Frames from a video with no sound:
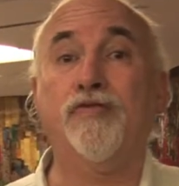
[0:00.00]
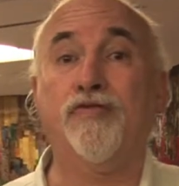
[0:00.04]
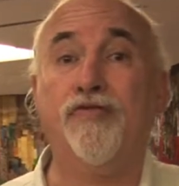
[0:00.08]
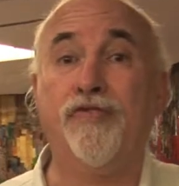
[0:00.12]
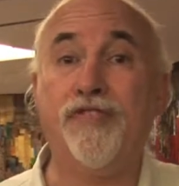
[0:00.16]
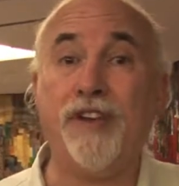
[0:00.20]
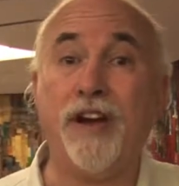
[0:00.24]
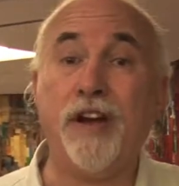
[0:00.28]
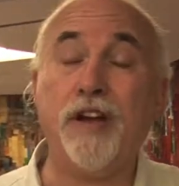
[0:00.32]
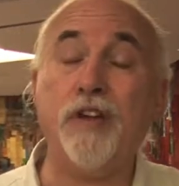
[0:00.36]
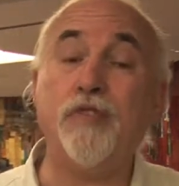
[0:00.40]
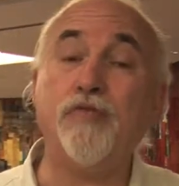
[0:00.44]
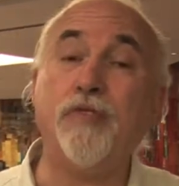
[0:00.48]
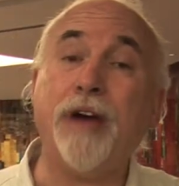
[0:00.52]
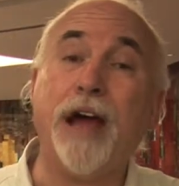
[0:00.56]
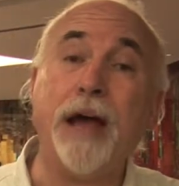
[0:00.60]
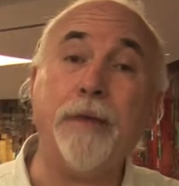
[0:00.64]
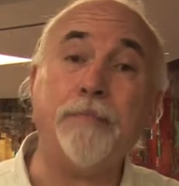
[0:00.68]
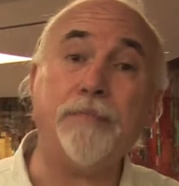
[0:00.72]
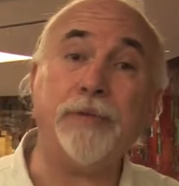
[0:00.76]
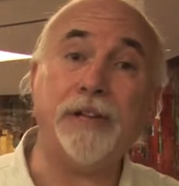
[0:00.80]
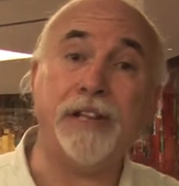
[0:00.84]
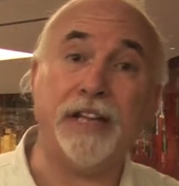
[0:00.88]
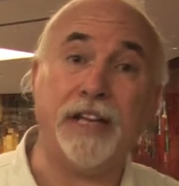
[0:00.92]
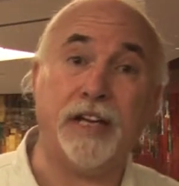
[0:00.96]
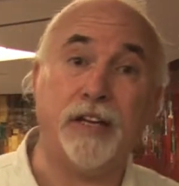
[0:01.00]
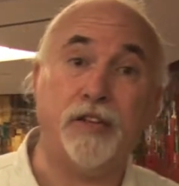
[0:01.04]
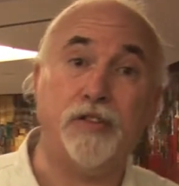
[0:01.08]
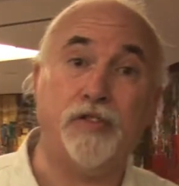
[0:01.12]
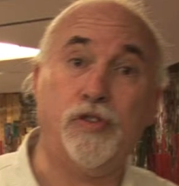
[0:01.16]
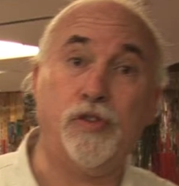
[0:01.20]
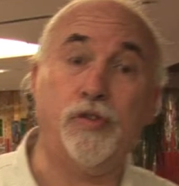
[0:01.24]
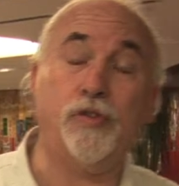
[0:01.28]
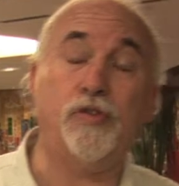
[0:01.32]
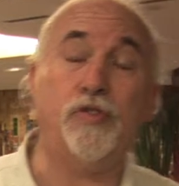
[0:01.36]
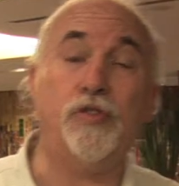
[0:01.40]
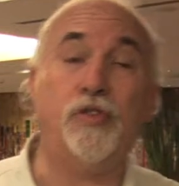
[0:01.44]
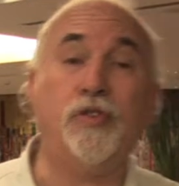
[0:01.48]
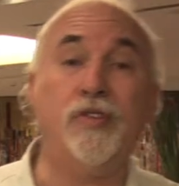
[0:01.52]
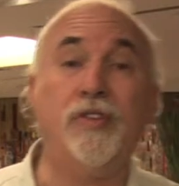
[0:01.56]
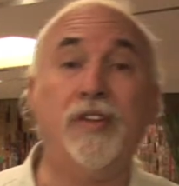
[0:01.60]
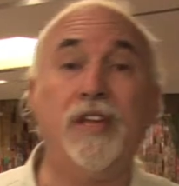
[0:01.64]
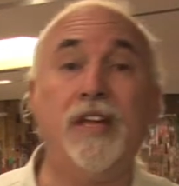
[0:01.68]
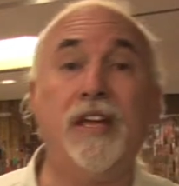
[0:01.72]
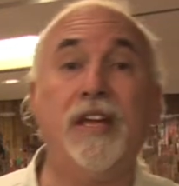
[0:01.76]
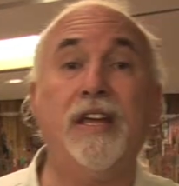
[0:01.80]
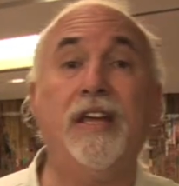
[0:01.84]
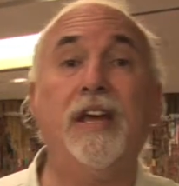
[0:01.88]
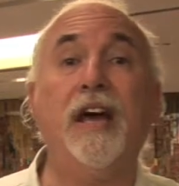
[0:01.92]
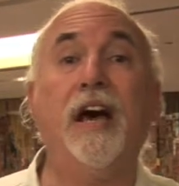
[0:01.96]
very rapidly due to
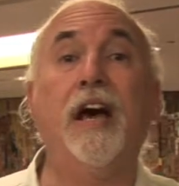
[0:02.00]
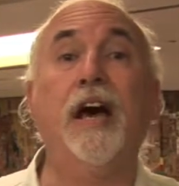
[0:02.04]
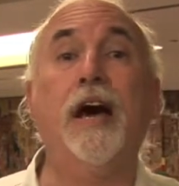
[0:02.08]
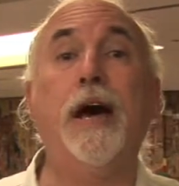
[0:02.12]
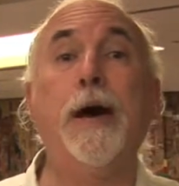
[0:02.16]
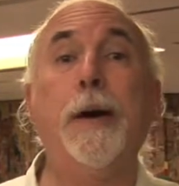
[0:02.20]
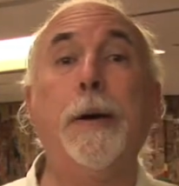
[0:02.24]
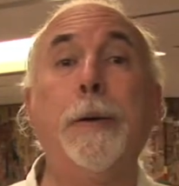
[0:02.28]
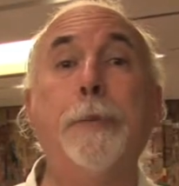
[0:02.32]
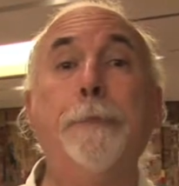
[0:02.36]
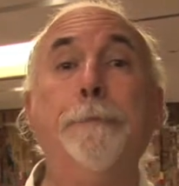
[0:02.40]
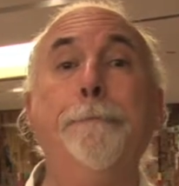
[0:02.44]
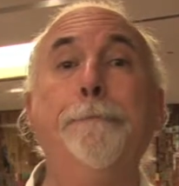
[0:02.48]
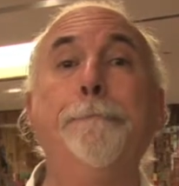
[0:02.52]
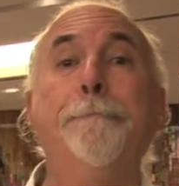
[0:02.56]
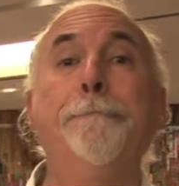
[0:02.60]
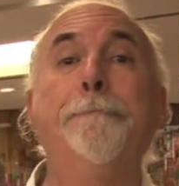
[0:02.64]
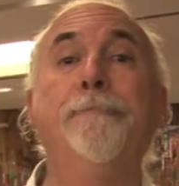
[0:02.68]
the, um,